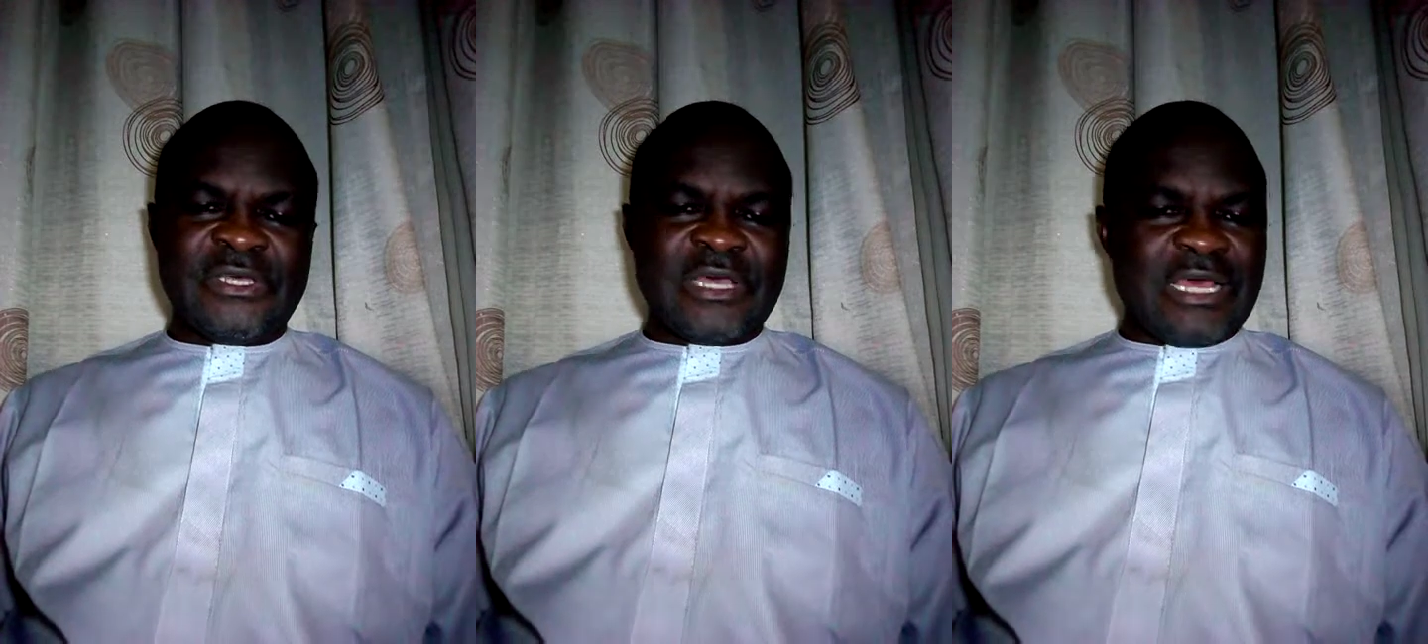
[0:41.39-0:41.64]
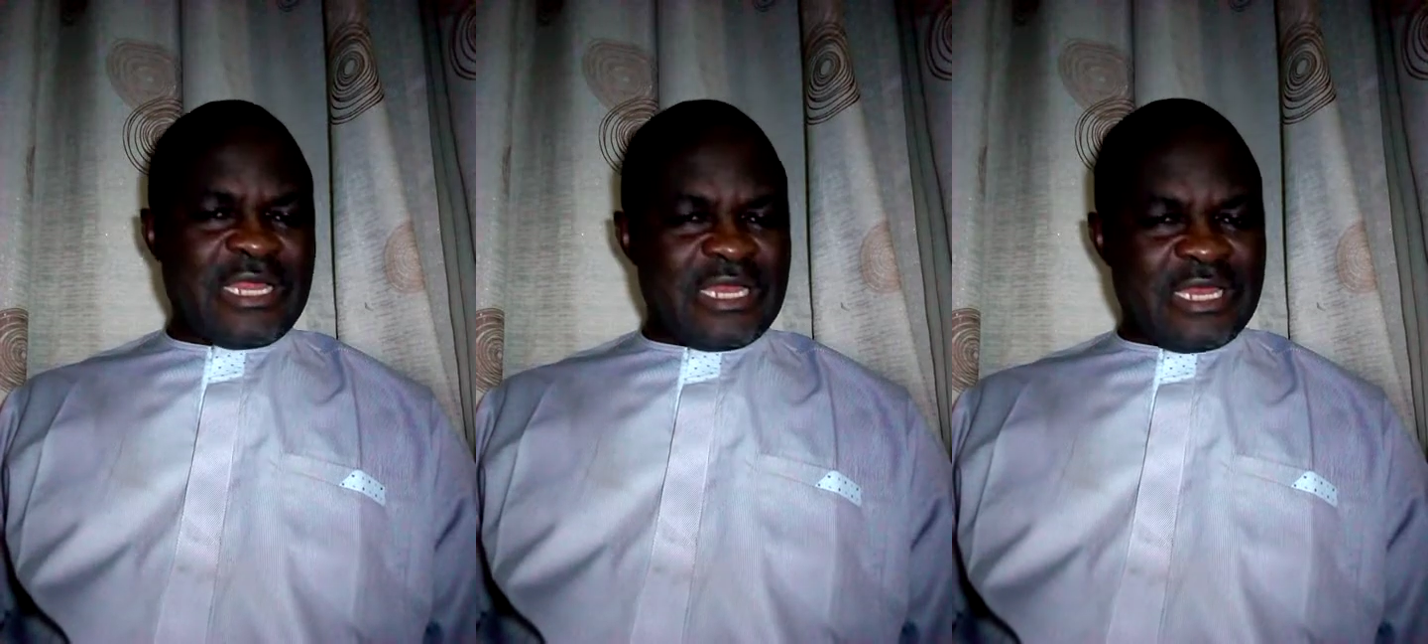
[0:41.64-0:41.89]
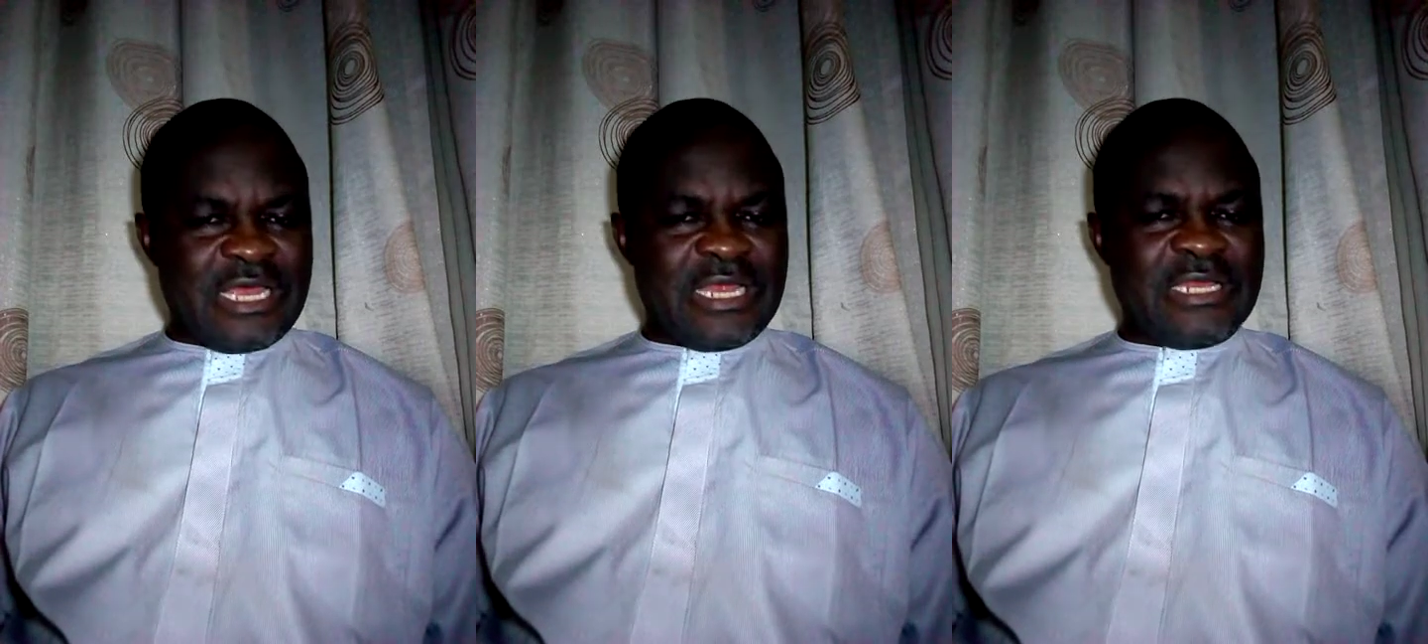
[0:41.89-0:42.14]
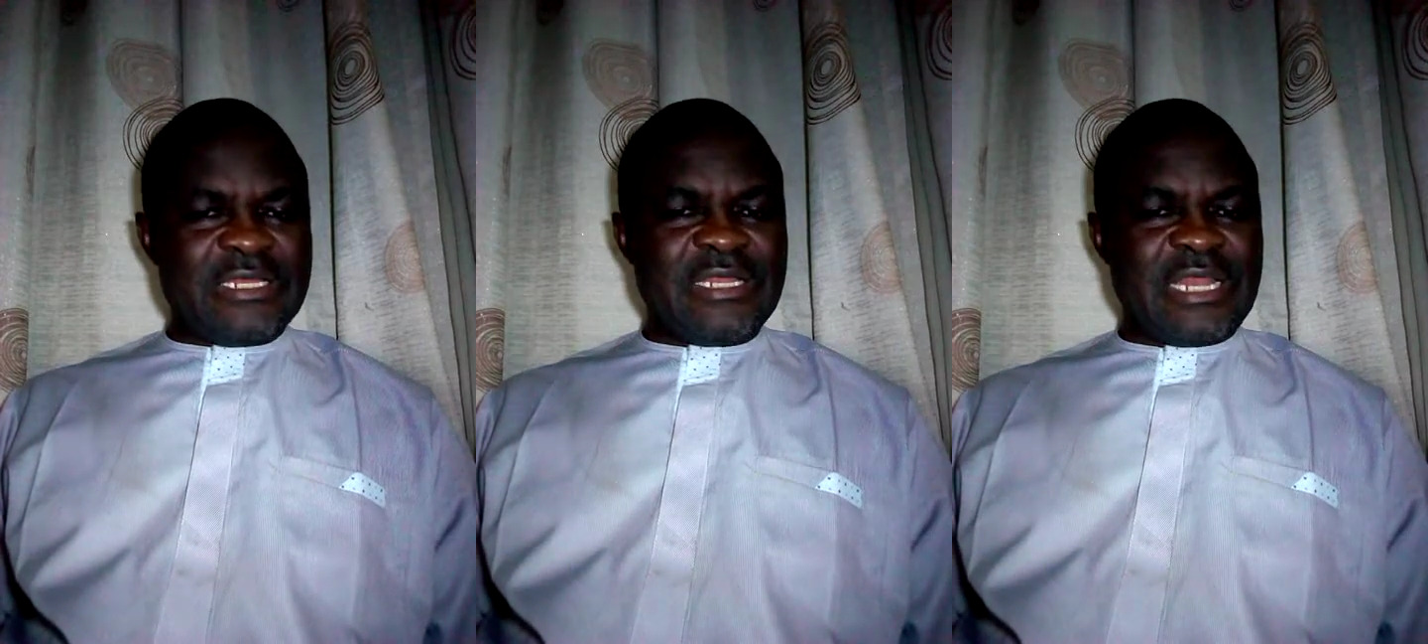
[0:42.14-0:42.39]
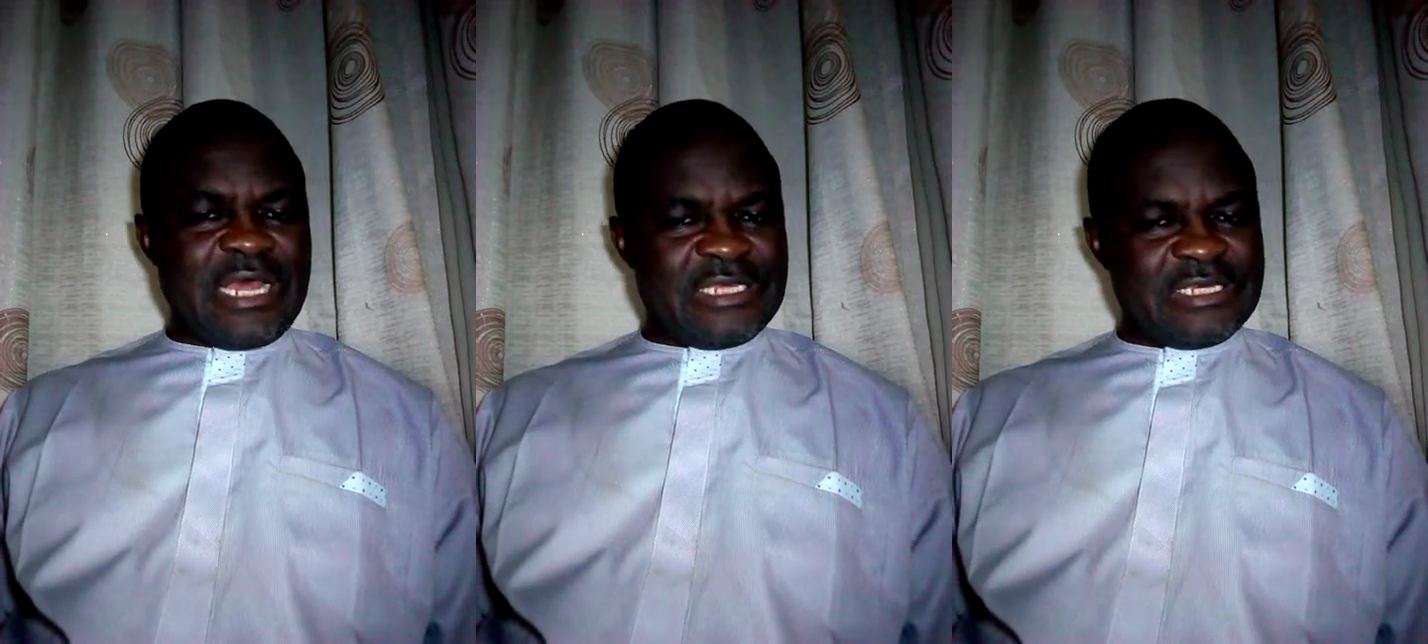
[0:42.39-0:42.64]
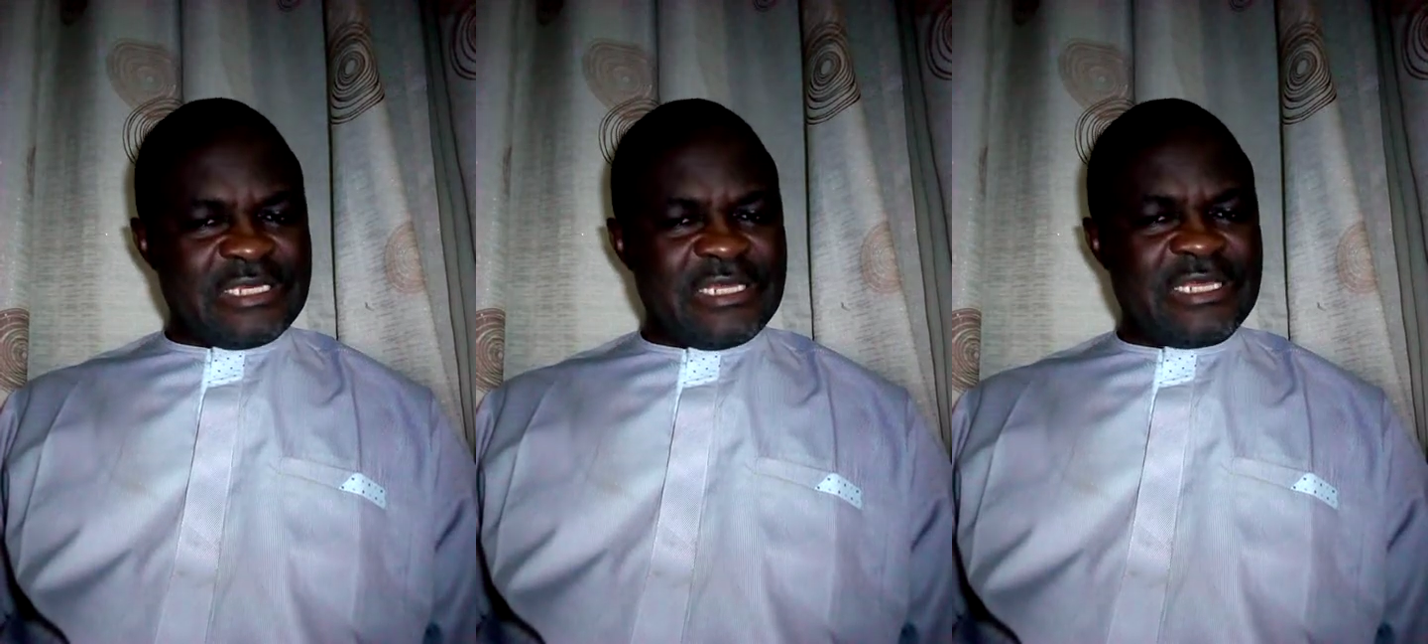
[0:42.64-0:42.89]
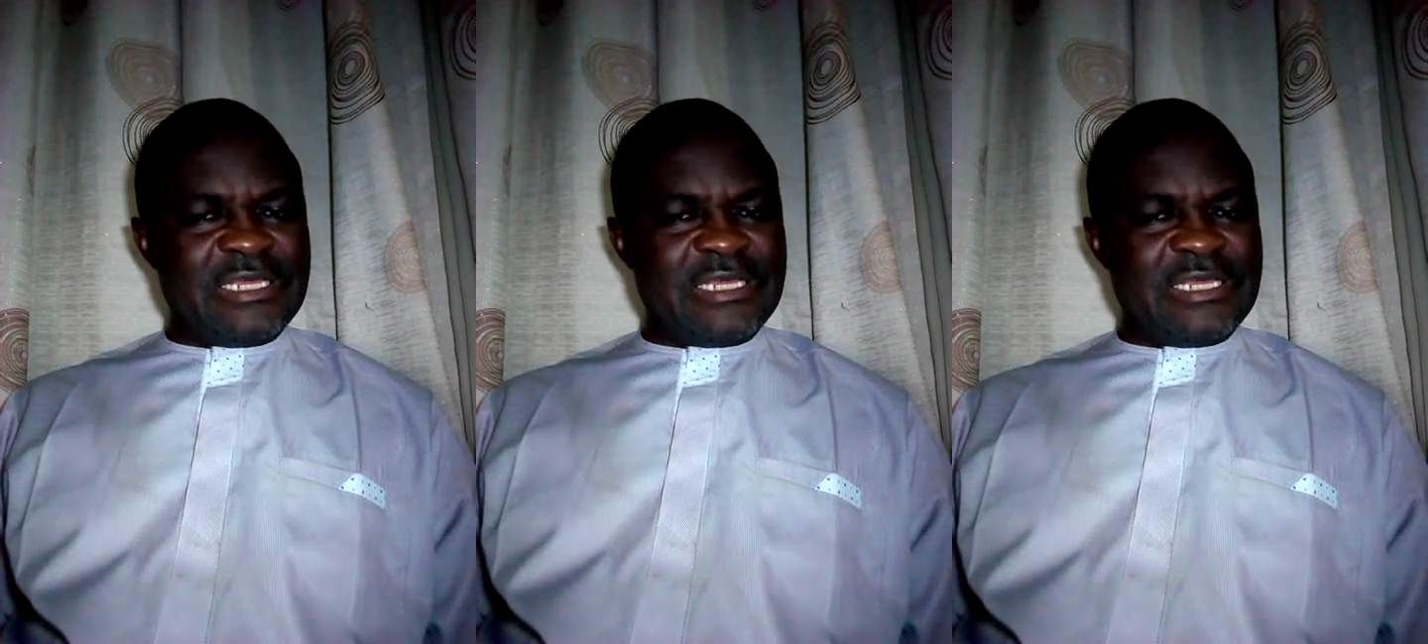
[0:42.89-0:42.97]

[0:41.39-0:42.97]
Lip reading: And then lastly,